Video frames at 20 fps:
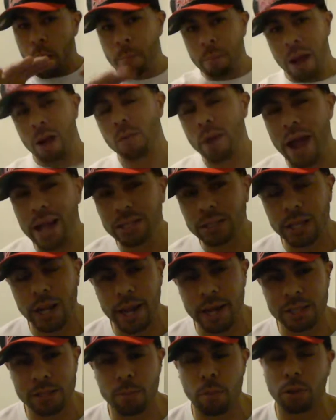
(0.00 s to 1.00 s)
My rant
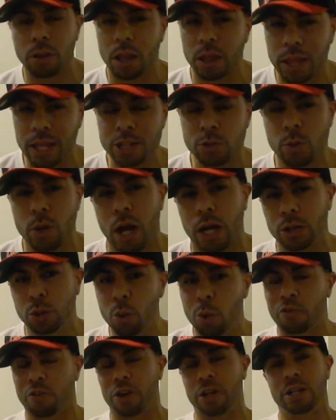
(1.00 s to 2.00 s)
today is about the things we all
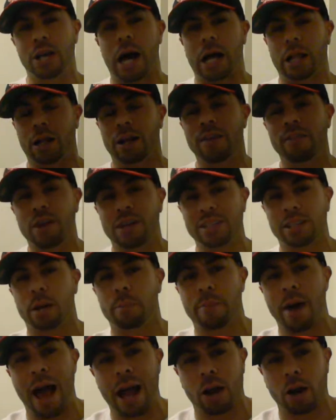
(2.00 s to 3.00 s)
do for $1. I'll give you guys a
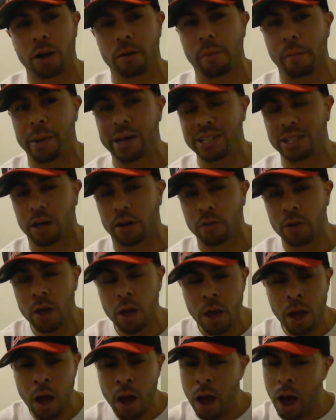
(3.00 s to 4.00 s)
little background about myself.
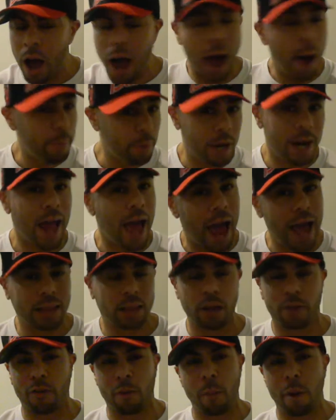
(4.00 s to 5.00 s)
I've been an
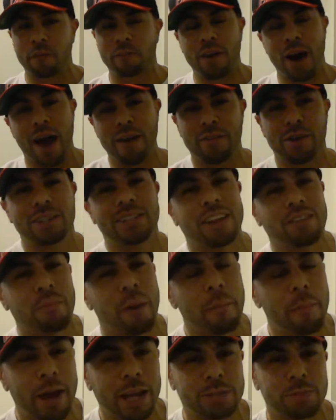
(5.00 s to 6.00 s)
actor for about 5 years after
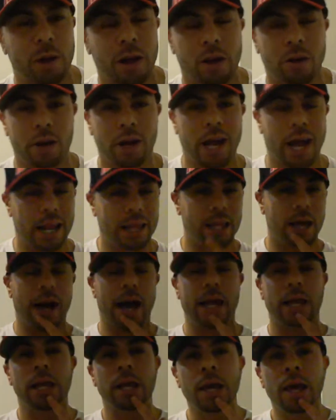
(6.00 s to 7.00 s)
my baseball career kind of
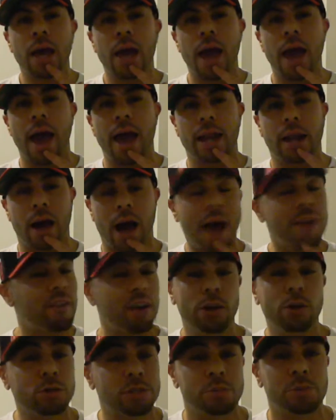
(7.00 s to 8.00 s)
died, and I've
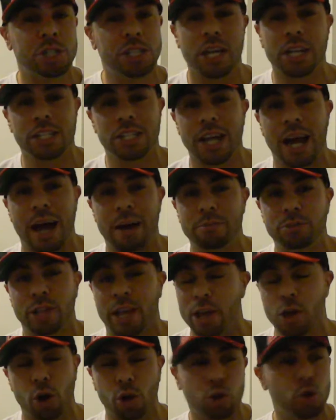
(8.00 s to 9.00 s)
had to do some shit jobs.
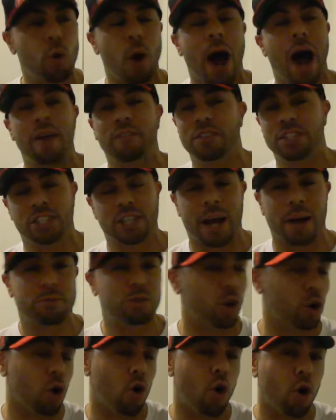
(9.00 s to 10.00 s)
Okay, you don't do office jobs.
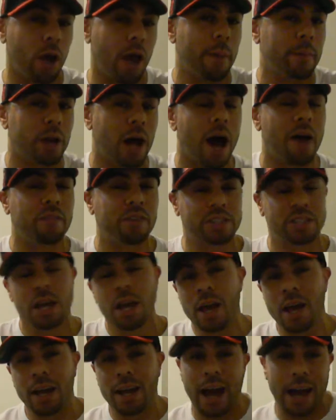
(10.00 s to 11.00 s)
You don't go, okay, I'm in office.
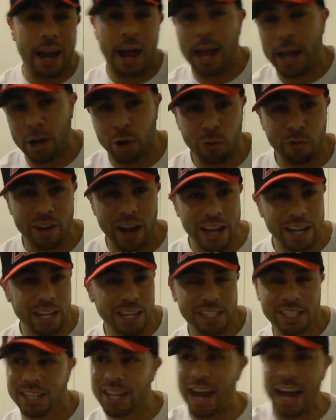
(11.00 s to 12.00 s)
I gotta go for an audition.